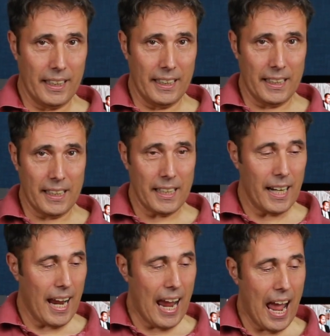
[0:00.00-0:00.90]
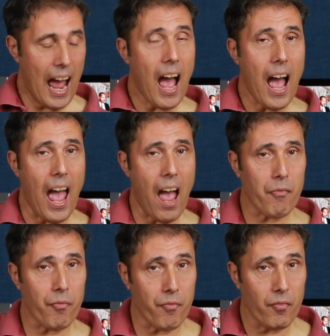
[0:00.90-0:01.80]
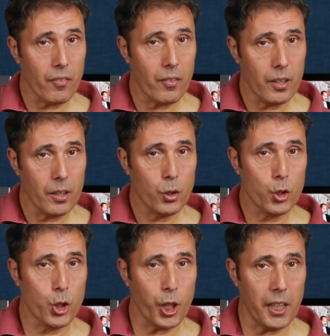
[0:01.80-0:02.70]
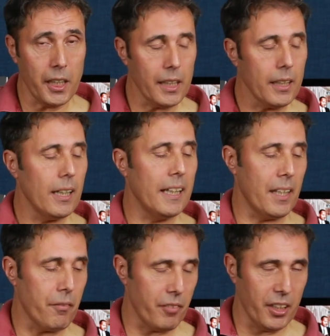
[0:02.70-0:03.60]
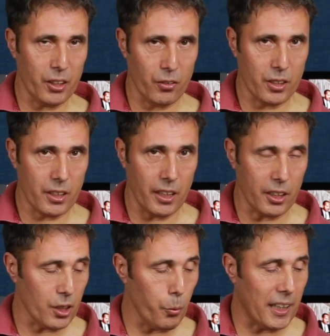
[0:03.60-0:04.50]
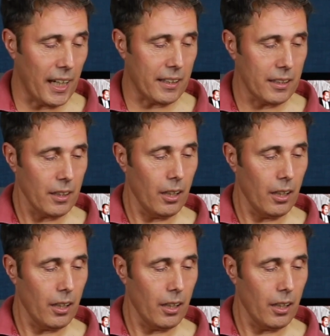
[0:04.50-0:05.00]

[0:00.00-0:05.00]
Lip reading: E, F, G, and then finish on C. So we get,